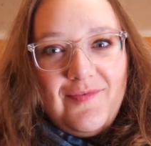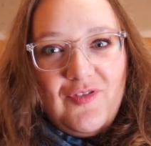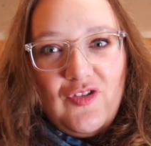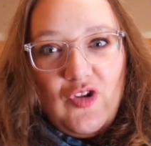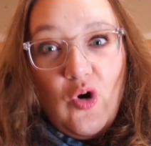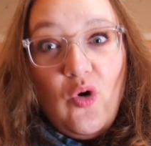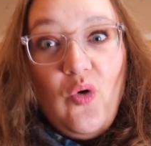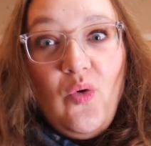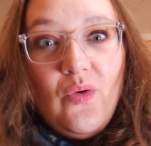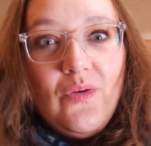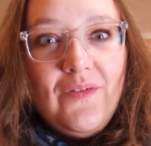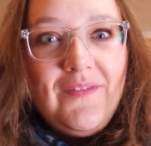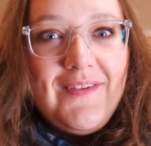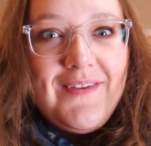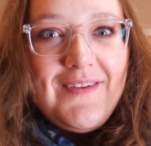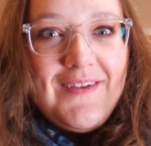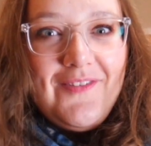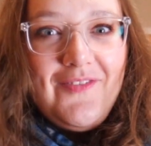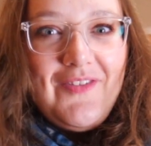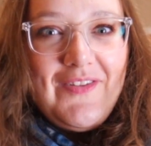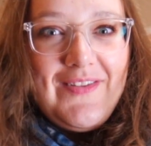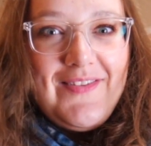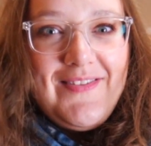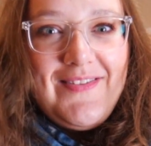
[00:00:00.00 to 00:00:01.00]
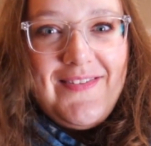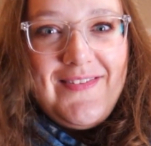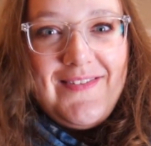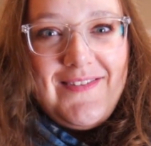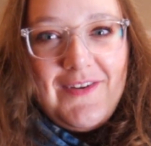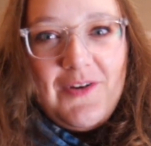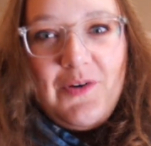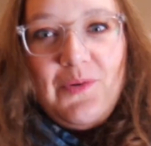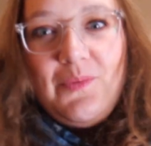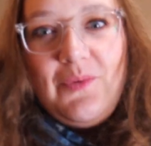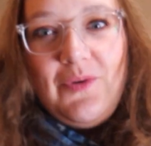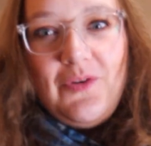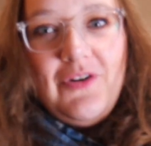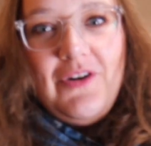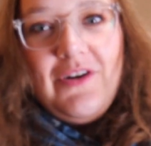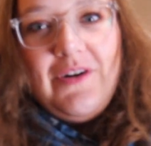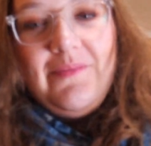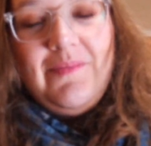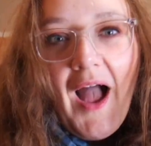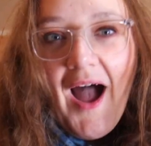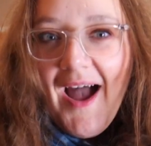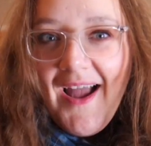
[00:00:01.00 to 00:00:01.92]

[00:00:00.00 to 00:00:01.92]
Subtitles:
don't if it's still warm.